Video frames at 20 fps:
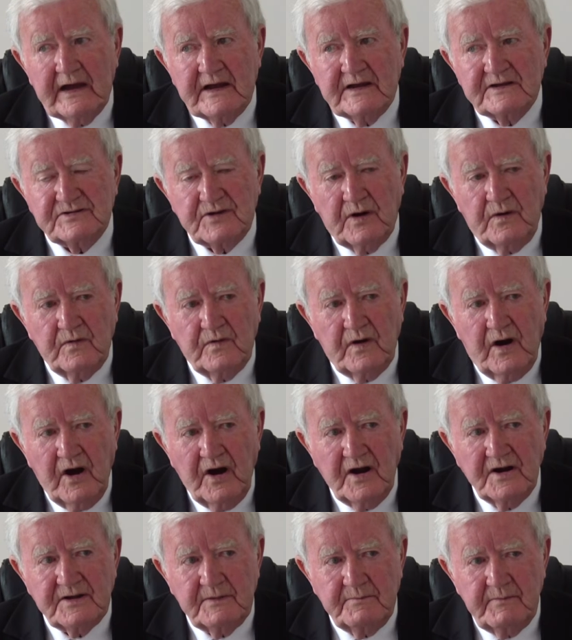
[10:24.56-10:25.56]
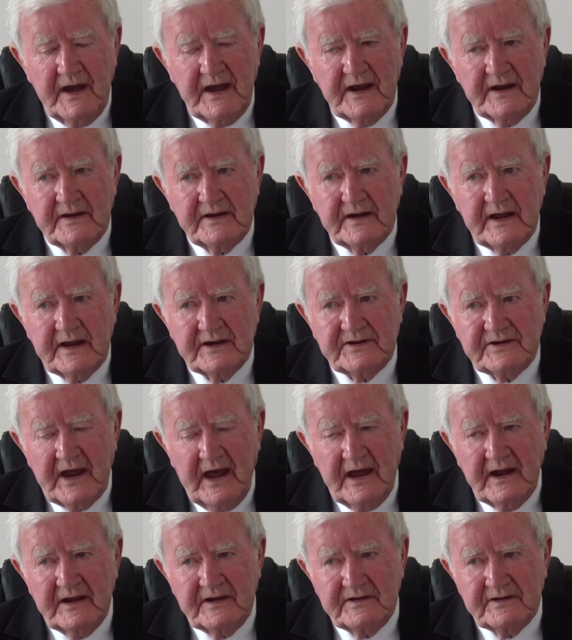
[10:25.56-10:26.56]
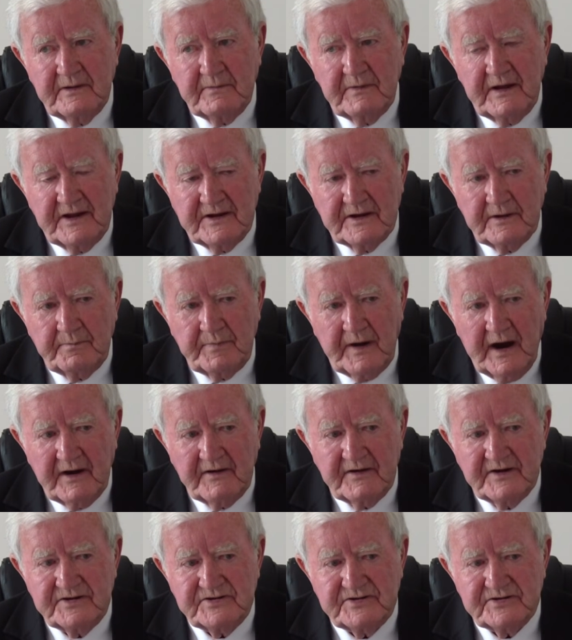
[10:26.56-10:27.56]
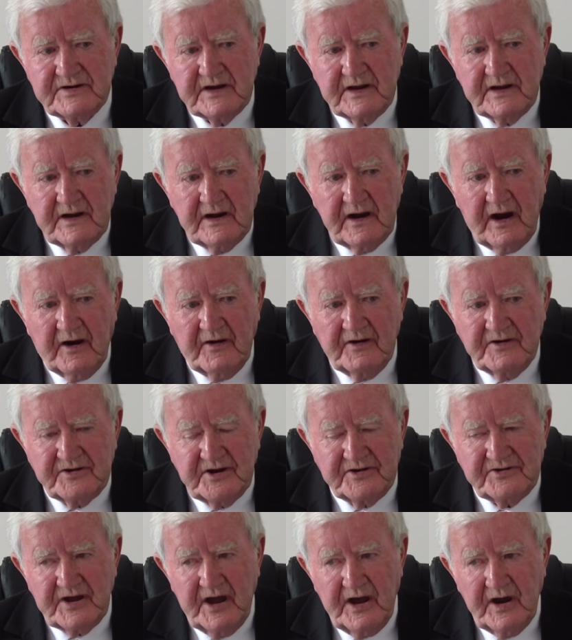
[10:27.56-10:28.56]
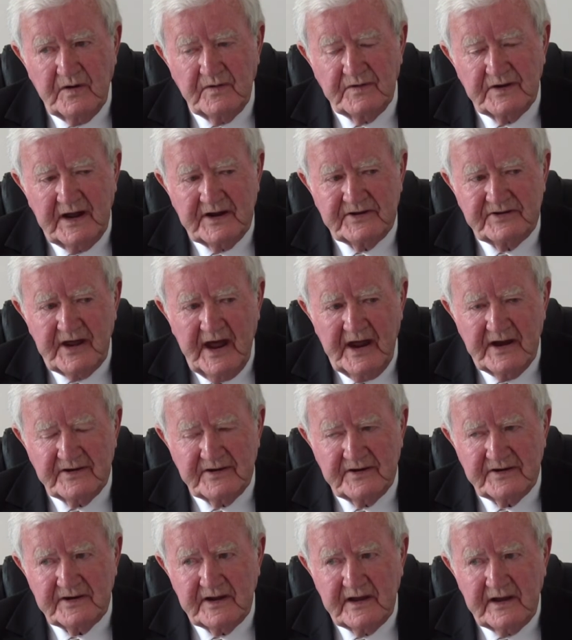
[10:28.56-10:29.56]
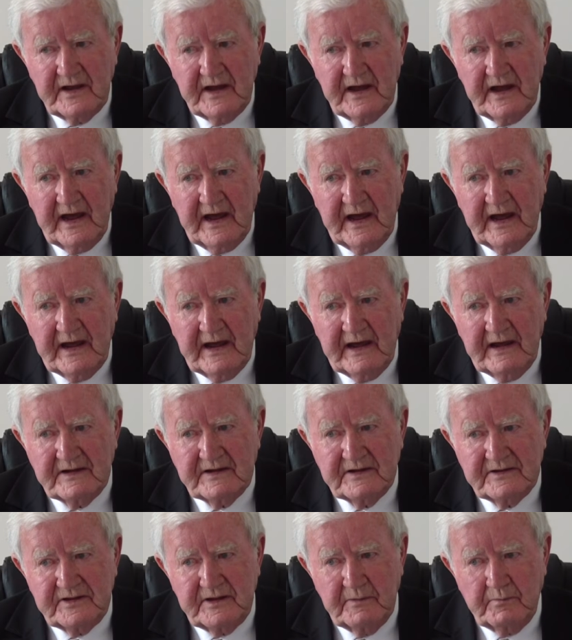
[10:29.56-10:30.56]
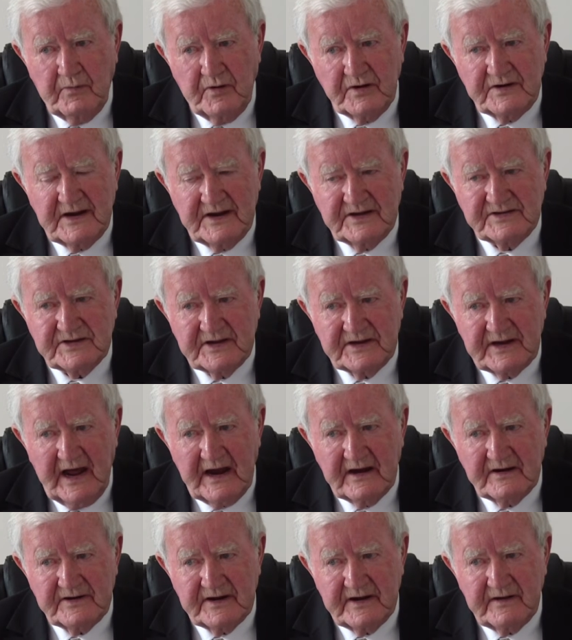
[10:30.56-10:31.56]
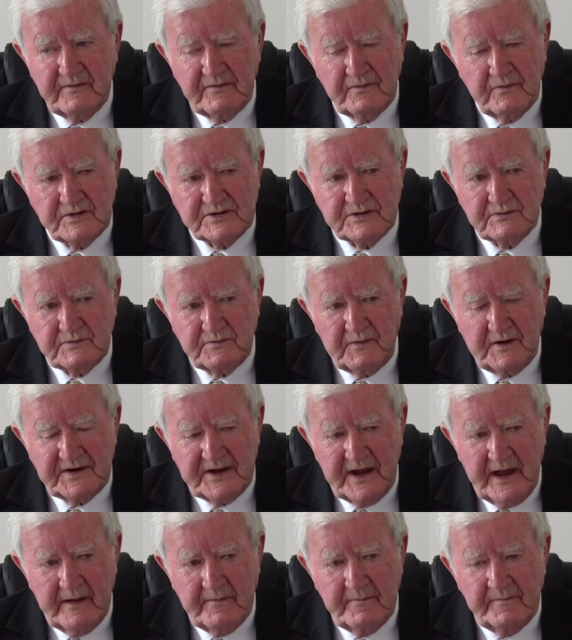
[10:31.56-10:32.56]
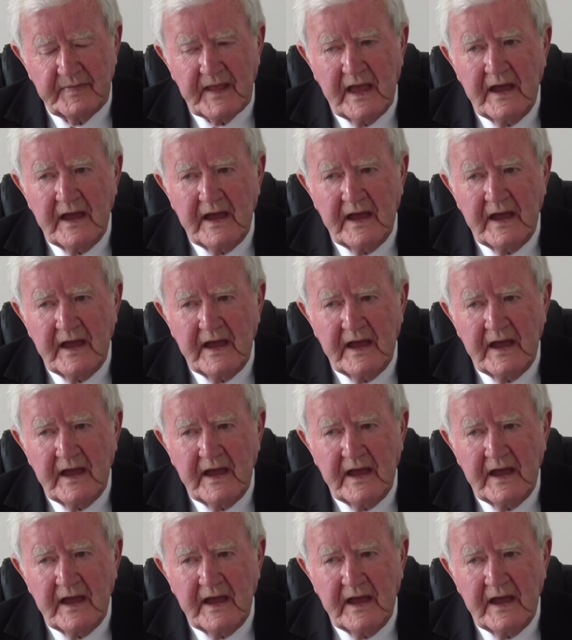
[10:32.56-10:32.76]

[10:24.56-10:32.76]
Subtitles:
So all the men in the parish or in the town attended the monthly sodality, which was for them.